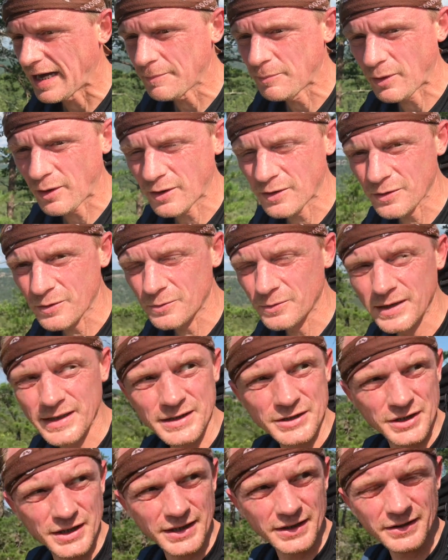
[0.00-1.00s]
high part of the
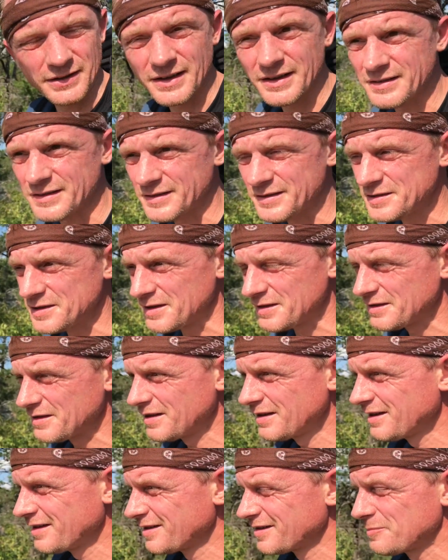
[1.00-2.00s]
ridge here, this is
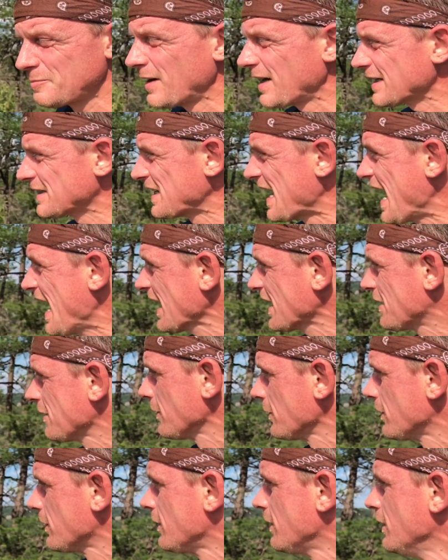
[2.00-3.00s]
just
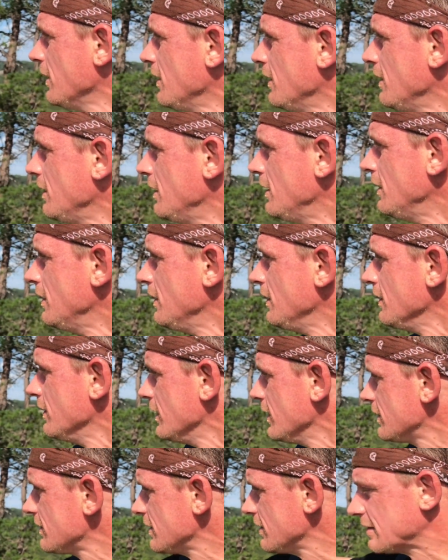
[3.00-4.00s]
spectacular.
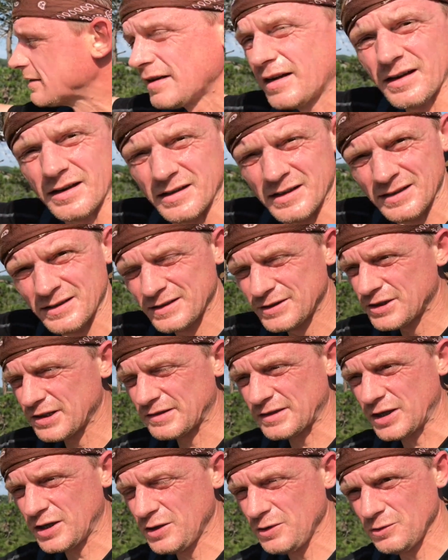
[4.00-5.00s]
This is
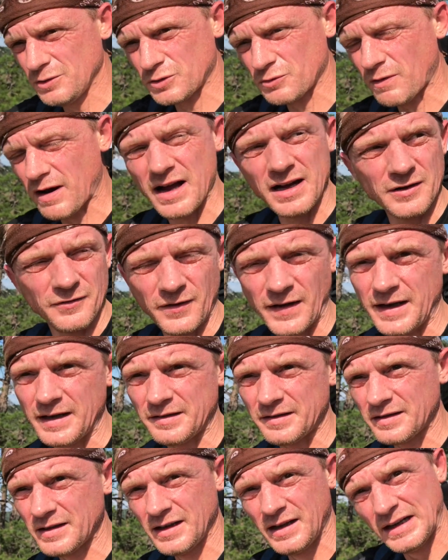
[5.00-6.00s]
just a huge rock
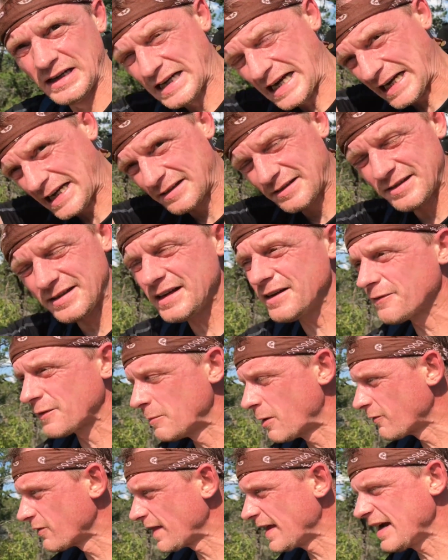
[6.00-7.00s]
face. I could see it
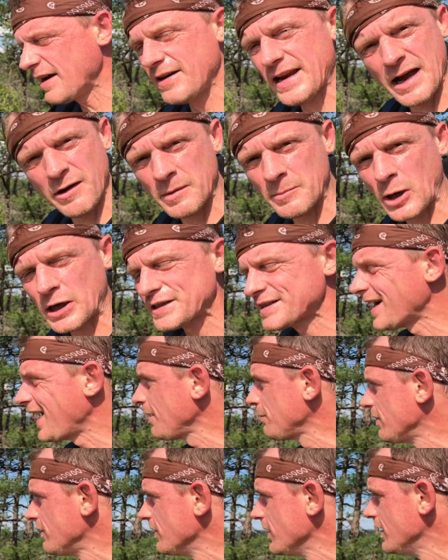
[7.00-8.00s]
from over there. Now I'm on
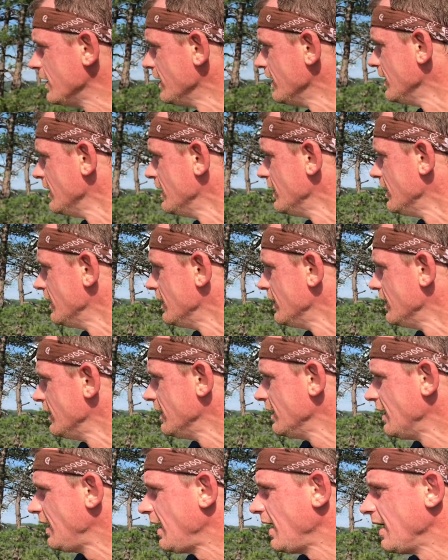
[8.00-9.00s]
top of it.
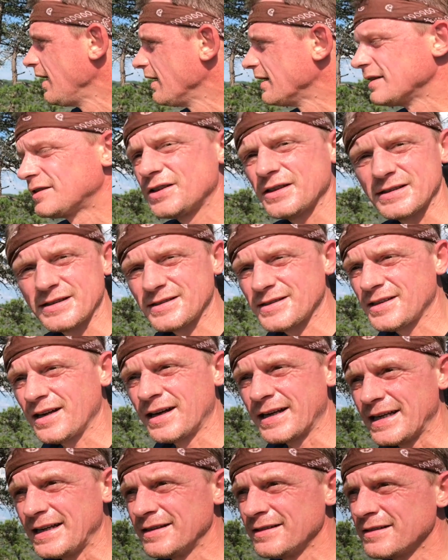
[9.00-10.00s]
Just
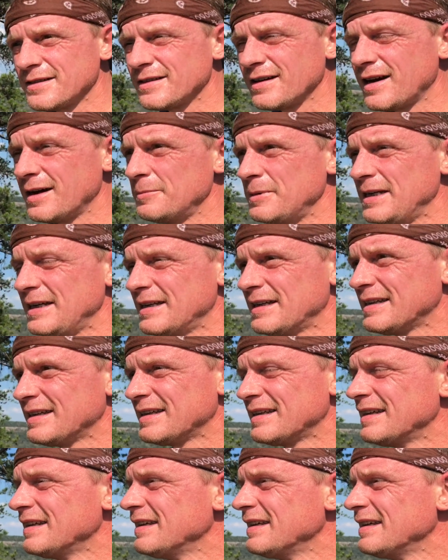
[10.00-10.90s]
stunning. I mean,